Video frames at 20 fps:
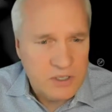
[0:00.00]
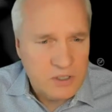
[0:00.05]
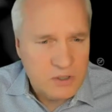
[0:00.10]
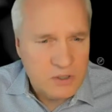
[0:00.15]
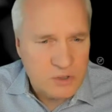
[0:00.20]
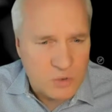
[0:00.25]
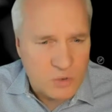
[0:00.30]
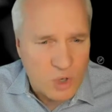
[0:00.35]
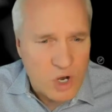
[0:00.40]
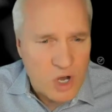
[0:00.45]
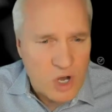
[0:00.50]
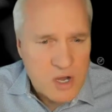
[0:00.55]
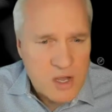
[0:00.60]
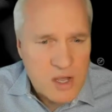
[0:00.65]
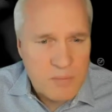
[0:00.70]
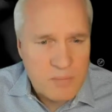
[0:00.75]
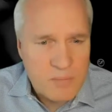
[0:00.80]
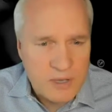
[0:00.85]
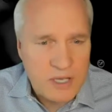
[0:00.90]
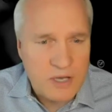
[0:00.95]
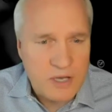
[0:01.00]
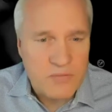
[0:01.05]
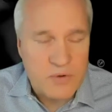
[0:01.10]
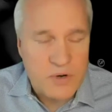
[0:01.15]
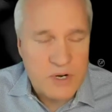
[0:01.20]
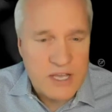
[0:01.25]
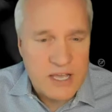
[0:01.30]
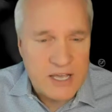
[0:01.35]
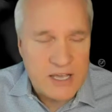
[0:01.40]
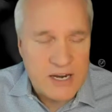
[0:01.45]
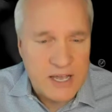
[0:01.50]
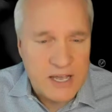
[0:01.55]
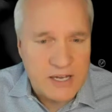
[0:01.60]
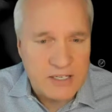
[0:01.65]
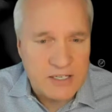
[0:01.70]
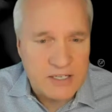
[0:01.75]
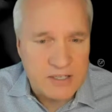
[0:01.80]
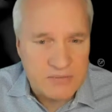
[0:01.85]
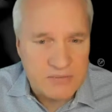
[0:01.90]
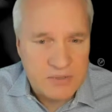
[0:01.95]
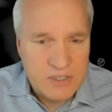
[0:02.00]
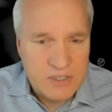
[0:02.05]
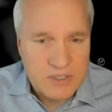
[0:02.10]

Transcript: strong, pain free, and active.